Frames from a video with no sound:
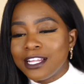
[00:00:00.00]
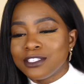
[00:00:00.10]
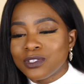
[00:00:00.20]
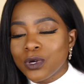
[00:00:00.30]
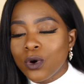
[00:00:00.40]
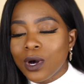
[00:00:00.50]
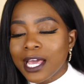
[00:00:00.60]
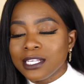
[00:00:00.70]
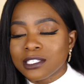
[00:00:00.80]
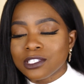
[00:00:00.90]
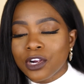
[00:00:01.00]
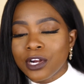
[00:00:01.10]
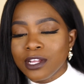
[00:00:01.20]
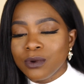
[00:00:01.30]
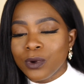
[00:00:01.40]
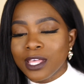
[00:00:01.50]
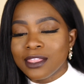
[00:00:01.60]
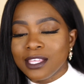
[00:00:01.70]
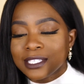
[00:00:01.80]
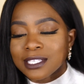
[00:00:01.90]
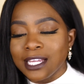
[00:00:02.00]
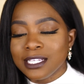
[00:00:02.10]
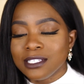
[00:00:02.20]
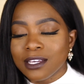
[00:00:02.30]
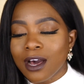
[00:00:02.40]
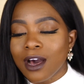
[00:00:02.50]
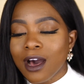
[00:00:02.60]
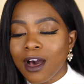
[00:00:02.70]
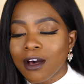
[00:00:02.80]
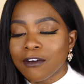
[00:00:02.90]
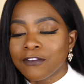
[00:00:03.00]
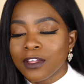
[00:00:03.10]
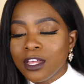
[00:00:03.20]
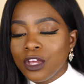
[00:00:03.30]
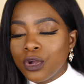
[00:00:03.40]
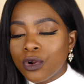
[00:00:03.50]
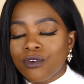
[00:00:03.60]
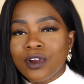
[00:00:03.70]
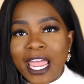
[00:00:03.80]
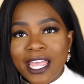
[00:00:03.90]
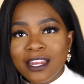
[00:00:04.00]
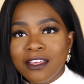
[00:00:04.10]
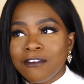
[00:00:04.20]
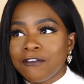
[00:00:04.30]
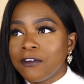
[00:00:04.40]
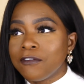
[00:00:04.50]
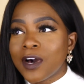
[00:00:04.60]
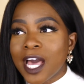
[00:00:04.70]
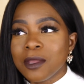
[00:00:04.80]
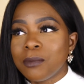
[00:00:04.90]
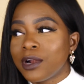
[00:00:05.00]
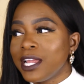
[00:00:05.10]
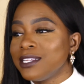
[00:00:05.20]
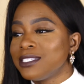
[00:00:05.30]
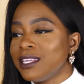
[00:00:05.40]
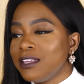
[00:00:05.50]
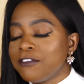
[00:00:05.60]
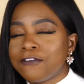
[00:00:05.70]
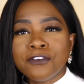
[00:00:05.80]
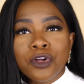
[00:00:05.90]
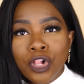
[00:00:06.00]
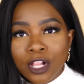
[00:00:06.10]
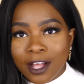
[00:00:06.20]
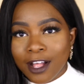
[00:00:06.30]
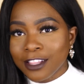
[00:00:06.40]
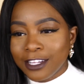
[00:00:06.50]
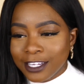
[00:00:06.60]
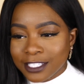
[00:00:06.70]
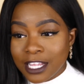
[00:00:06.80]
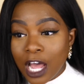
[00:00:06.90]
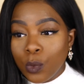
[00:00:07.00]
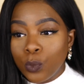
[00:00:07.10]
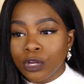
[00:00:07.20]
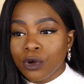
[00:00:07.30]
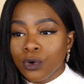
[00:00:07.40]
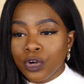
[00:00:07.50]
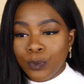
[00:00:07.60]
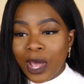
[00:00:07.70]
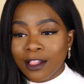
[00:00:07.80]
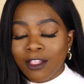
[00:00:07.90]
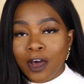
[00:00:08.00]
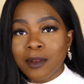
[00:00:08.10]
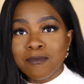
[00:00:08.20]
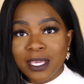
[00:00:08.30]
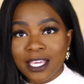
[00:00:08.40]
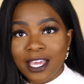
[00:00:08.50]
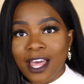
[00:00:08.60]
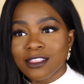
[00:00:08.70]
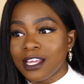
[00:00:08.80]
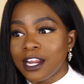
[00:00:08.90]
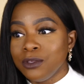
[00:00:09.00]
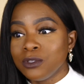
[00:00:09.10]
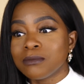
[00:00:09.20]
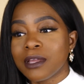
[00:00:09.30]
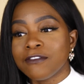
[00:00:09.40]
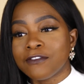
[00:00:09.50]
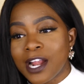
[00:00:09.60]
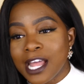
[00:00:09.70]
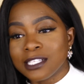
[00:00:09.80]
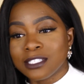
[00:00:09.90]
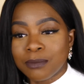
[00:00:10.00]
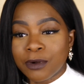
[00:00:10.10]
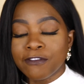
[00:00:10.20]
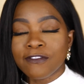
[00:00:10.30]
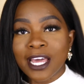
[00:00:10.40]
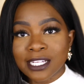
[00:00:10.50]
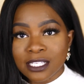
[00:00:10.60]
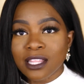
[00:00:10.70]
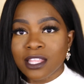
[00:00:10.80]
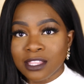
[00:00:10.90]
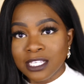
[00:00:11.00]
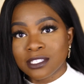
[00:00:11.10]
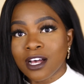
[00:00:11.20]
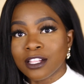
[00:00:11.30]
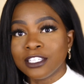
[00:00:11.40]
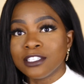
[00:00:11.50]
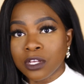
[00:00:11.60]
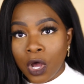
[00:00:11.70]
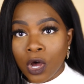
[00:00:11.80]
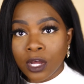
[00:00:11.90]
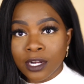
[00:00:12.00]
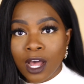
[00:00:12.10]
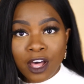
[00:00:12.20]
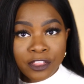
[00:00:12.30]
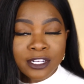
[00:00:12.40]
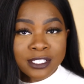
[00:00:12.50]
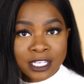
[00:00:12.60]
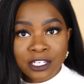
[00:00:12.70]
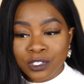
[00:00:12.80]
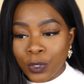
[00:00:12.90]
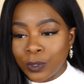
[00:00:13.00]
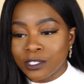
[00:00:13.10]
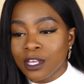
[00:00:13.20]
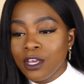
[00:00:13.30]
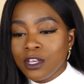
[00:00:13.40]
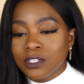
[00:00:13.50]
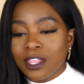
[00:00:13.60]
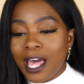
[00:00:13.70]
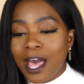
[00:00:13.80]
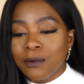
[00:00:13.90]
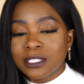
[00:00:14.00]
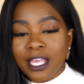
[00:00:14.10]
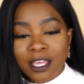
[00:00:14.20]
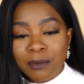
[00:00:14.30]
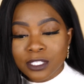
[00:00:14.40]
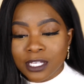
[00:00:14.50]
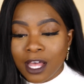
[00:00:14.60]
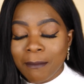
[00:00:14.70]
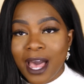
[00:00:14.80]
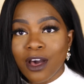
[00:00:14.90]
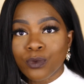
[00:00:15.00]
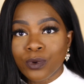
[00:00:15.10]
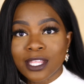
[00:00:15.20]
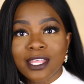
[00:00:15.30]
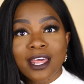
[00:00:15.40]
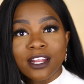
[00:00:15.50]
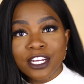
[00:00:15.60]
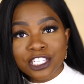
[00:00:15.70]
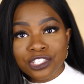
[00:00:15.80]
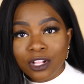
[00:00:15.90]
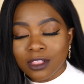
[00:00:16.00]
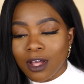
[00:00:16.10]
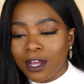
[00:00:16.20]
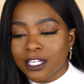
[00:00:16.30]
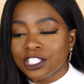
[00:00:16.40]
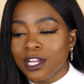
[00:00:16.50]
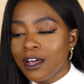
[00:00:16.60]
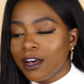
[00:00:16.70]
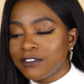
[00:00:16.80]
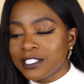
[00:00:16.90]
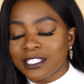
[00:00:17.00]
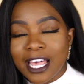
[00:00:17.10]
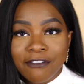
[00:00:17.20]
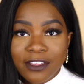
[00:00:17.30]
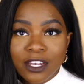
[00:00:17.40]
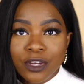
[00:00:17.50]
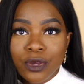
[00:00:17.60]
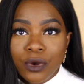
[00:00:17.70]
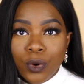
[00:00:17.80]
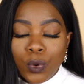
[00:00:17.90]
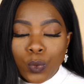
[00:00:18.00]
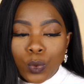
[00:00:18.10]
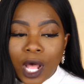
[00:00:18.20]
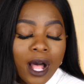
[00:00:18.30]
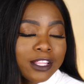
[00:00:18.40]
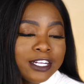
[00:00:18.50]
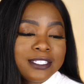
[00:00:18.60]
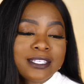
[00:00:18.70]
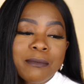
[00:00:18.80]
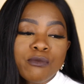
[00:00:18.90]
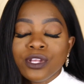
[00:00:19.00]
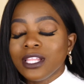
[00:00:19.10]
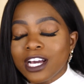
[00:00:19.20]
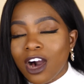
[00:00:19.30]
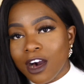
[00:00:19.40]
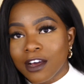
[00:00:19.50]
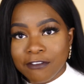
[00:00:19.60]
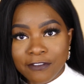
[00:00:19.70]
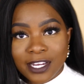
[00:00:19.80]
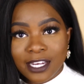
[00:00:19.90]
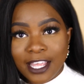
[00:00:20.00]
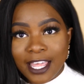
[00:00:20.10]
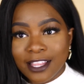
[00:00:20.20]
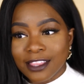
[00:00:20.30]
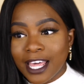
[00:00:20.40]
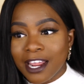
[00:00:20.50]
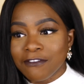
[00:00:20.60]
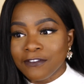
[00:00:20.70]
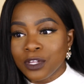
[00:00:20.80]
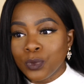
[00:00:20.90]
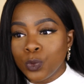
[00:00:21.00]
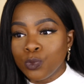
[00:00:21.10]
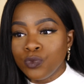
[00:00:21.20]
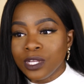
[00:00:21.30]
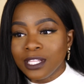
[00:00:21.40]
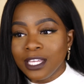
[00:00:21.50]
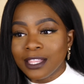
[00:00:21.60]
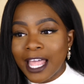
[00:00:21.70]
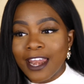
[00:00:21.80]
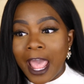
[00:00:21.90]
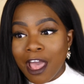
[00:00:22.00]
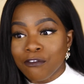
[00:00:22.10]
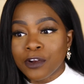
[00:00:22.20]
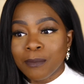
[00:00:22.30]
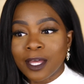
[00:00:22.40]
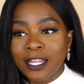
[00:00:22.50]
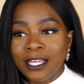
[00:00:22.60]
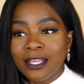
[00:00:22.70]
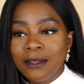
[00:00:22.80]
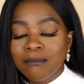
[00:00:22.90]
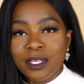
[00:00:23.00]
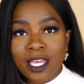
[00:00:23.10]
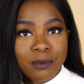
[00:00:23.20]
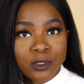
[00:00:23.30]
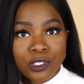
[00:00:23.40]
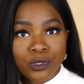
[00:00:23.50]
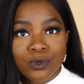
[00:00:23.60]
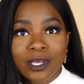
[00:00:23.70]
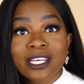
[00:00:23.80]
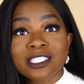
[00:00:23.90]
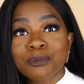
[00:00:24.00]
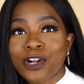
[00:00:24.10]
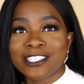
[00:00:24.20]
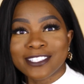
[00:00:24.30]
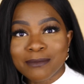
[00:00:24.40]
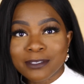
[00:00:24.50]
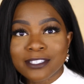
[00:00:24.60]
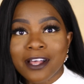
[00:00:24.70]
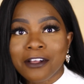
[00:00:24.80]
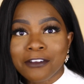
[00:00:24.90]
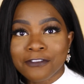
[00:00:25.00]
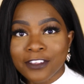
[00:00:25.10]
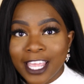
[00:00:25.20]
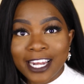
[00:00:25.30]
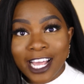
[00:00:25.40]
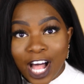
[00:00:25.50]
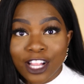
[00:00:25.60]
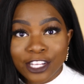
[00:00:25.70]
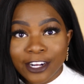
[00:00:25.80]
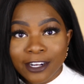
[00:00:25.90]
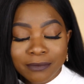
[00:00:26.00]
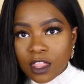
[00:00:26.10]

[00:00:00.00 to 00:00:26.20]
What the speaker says: And so I started with this idea of creative, vibrant, full colors that would go well on me, and then I used my friends to perfect these colors on other skin tones so that I was able to come out with an initial launch of 7 colors that I'm really confident in, that I feel will really let everybody be able to express themselves in color.